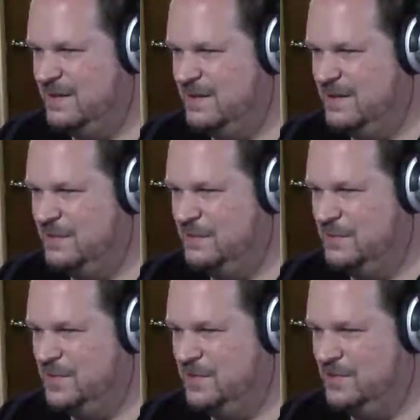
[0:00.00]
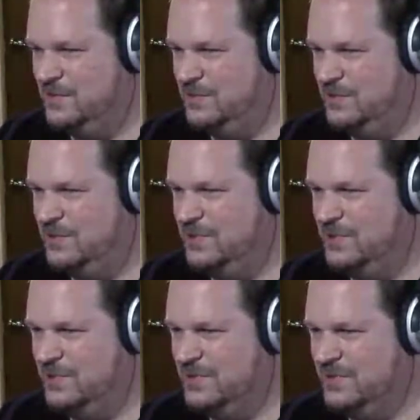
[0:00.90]
Give him a little
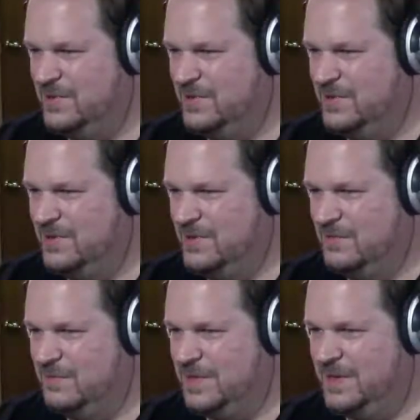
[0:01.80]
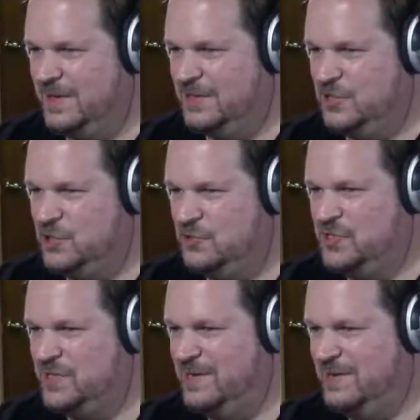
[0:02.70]
bit of that
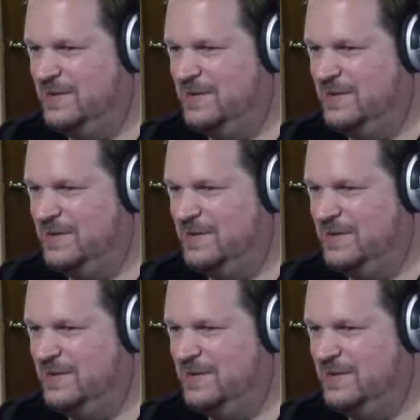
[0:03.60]
juice there.